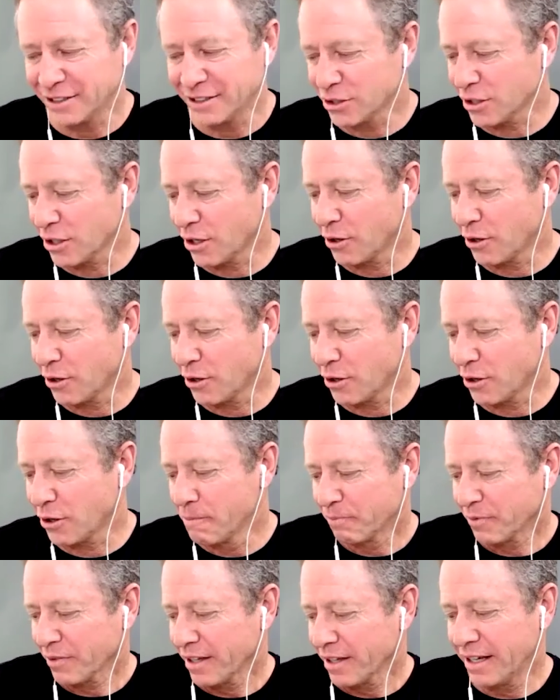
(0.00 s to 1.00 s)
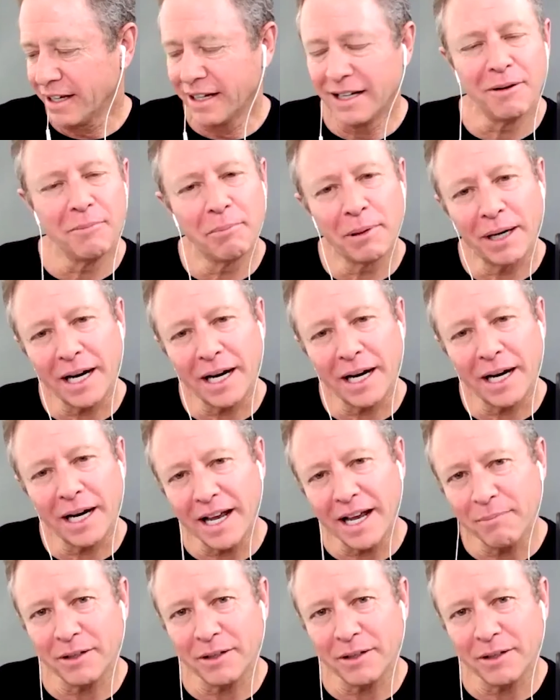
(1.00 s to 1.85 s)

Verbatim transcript: And so, uh, but I,